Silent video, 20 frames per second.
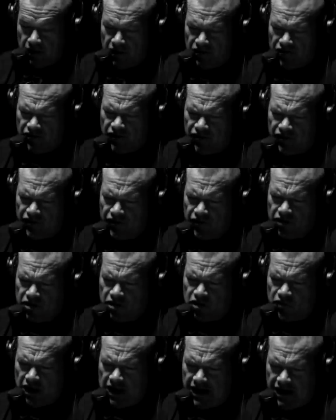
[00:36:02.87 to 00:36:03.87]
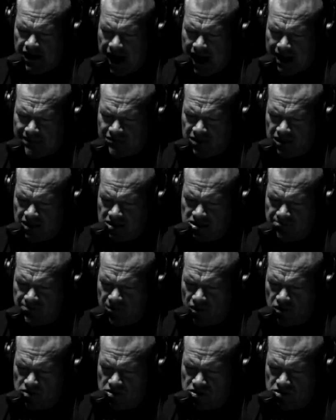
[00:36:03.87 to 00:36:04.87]
The third great captain I
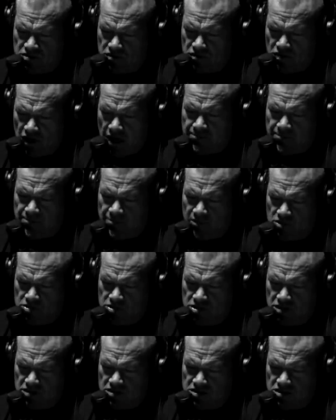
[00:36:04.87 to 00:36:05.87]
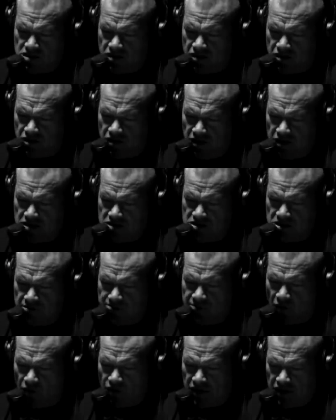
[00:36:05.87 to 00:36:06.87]
suppose to I propose to consider is
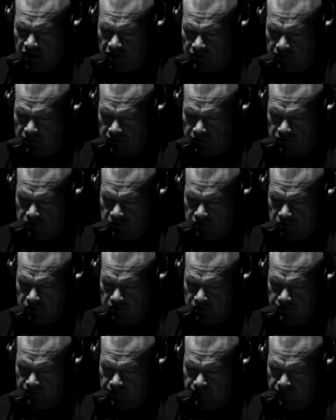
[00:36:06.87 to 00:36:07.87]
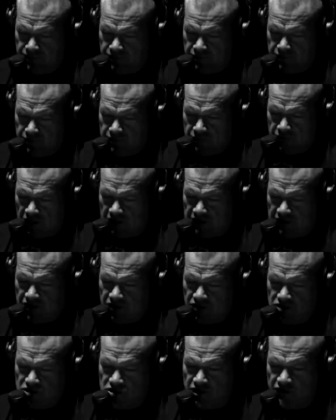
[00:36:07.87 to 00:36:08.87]
Napoleon. A
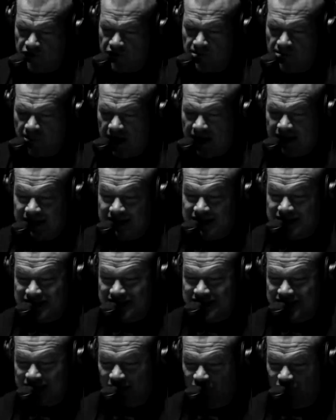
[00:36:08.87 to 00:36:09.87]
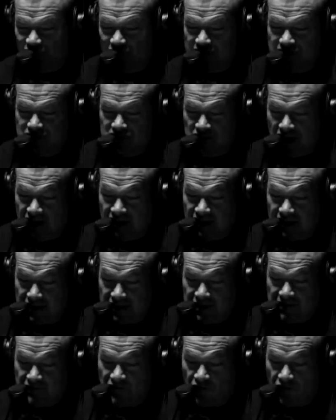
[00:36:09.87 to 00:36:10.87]
leader driven by selfish and
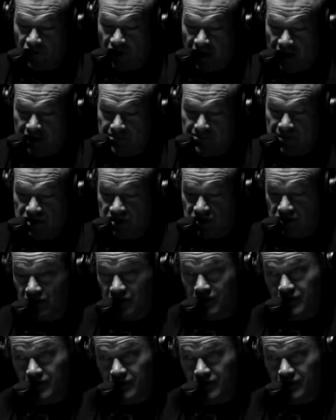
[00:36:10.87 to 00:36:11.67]
evil ambition.